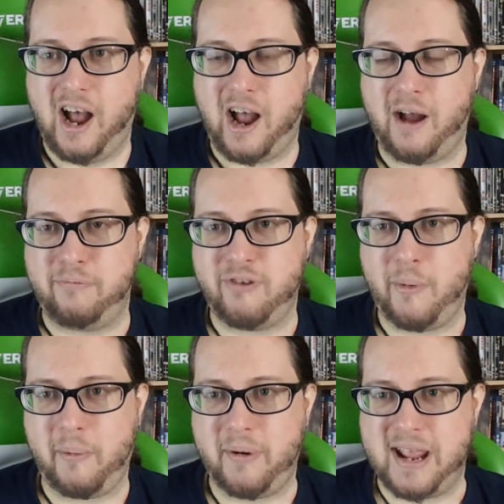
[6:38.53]
I'll
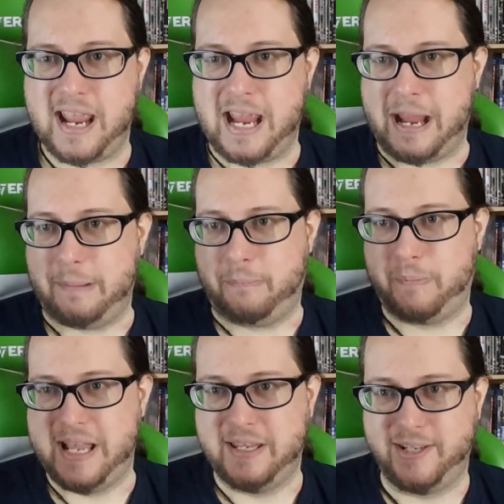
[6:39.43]
probably
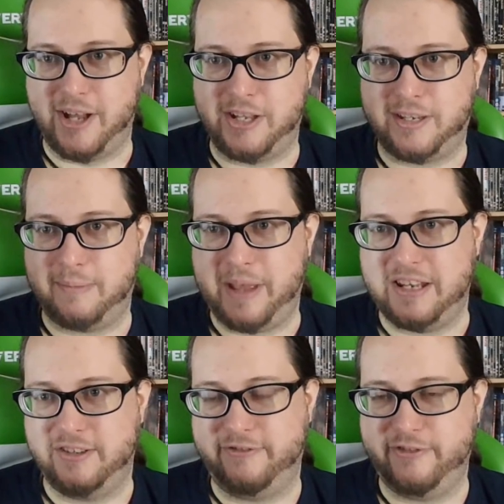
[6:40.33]
insert a
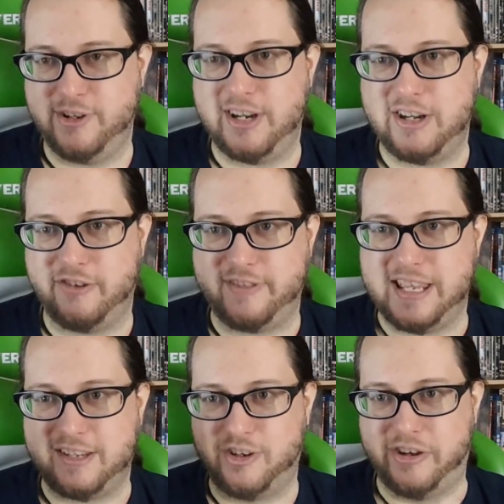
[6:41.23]
bit of footage of
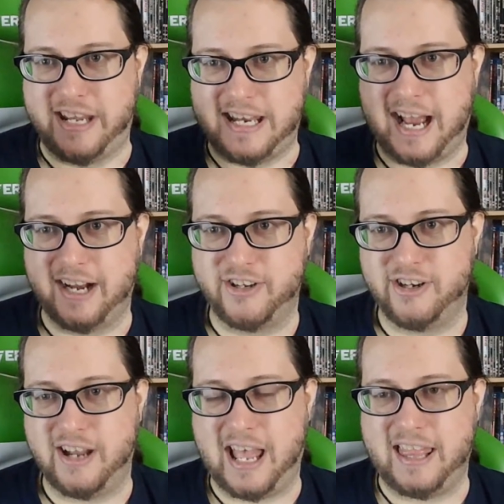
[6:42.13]
this gun in
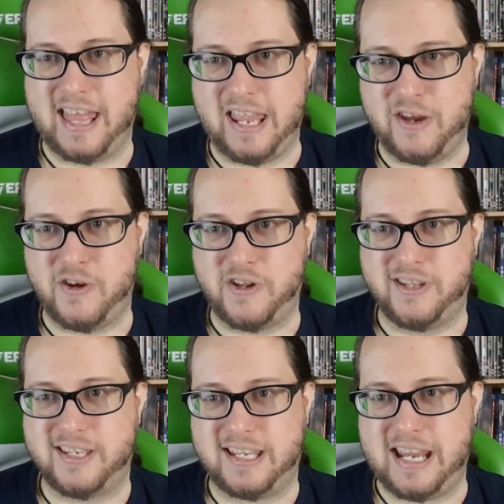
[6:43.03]
action, and then you can
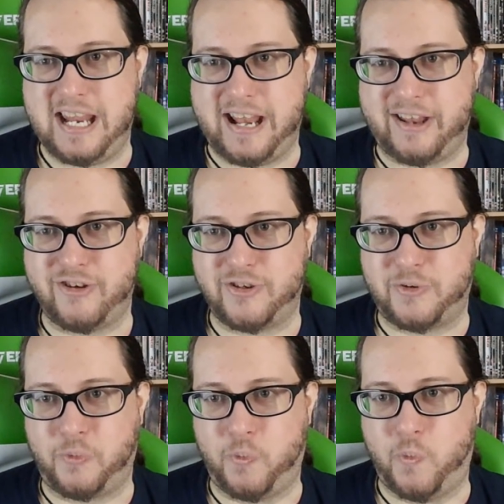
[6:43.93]
see just
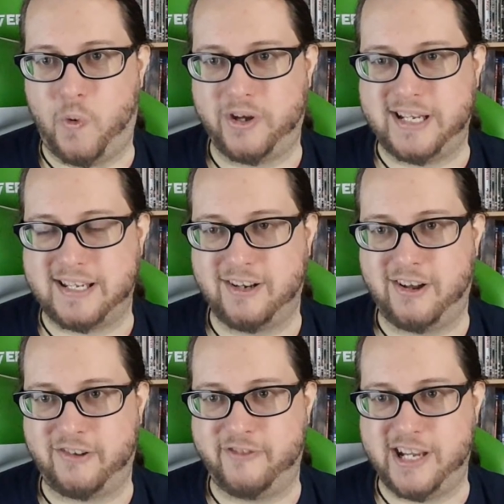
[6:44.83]
what it's
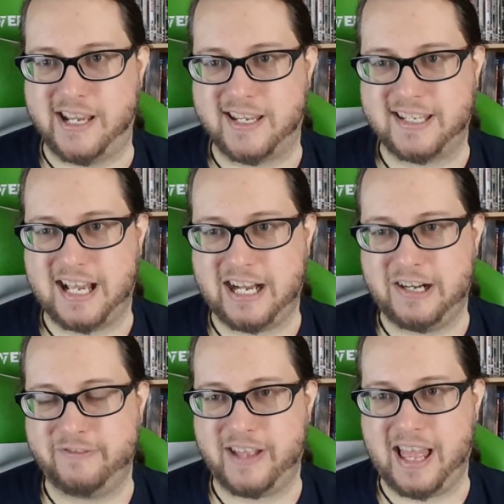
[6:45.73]
like for
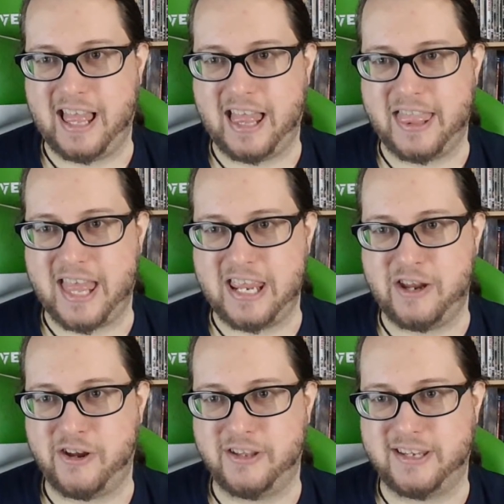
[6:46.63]
yourself, and then
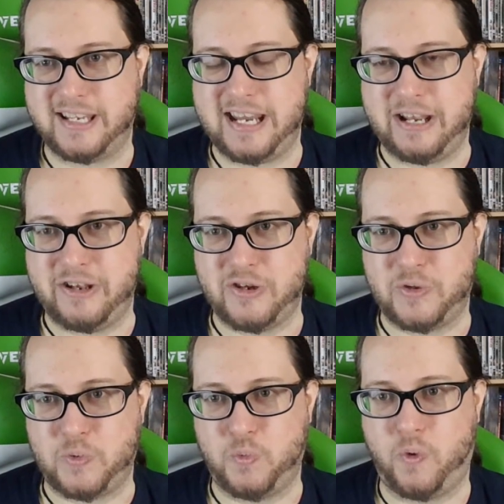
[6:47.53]
you can see
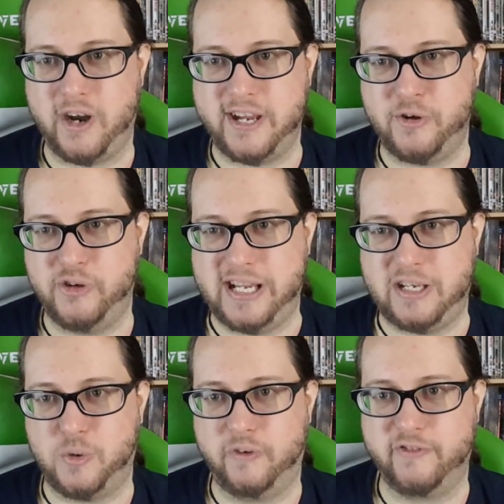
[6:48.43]
just why you need
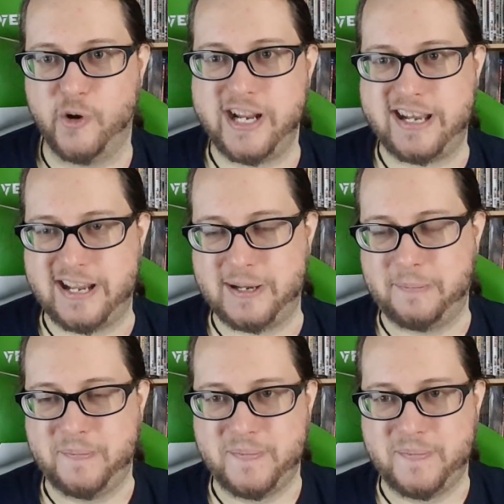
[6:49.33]
to avoid it.